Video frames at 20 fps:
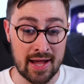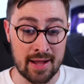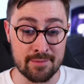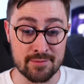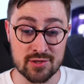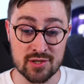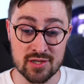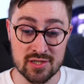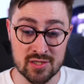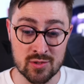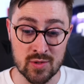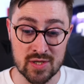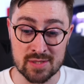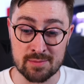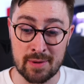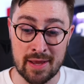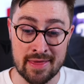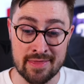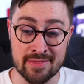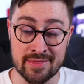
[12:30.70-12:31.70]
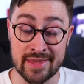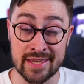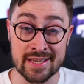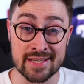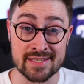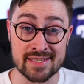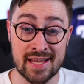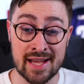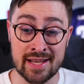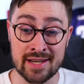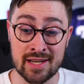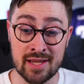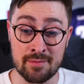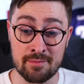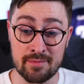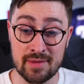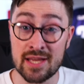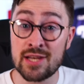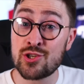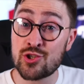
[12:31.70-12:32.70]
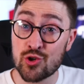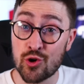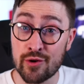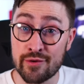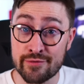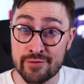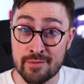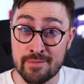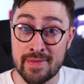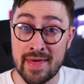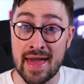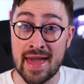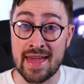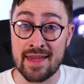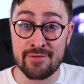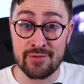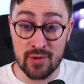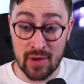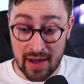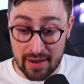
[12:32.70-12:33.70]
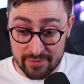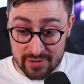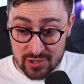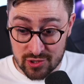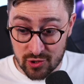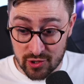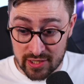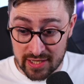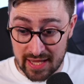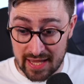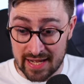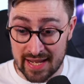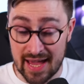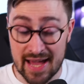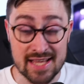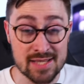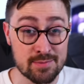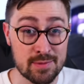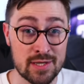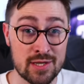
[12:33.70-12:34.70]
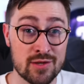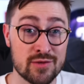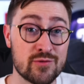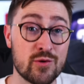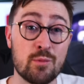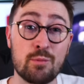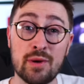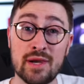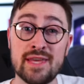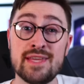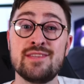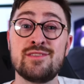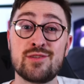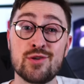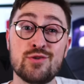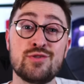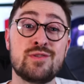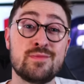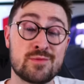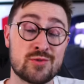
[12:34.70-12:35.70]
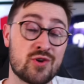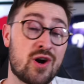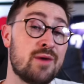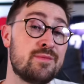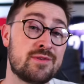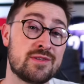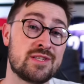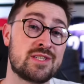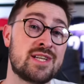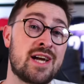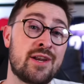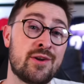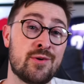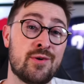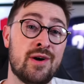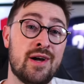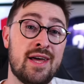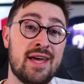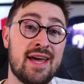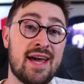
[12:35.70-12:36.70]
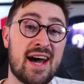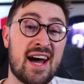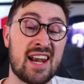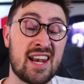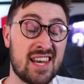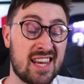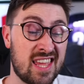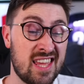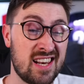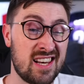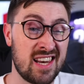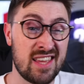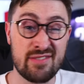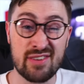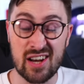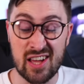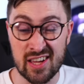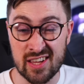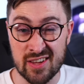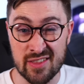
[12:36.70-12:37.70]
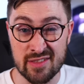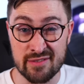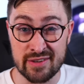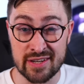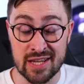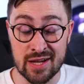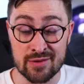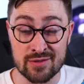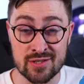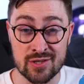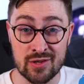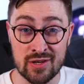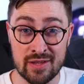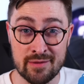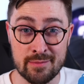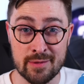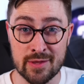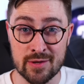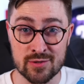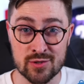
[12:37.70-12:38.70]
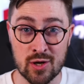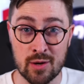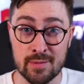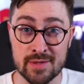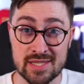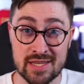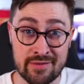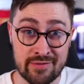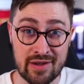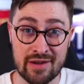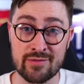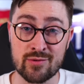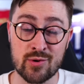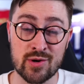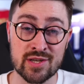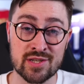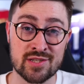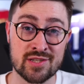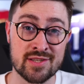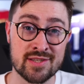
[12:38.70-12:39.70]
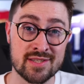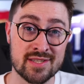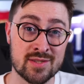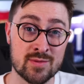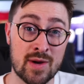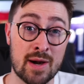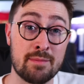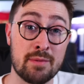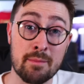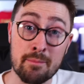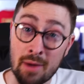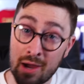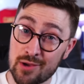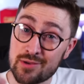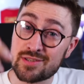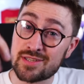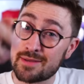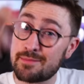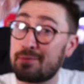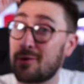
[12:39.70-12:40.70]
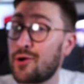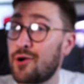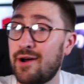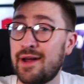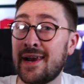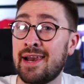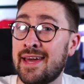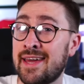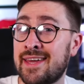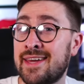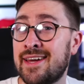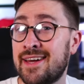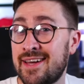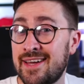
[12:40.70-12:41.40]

just to explain things and enjoy from there. If you have enjoyed it and it has been useful, please do subscribe to the channel. And leave a like on the video too. Leave me those comments if you have questions as well. But most importantly,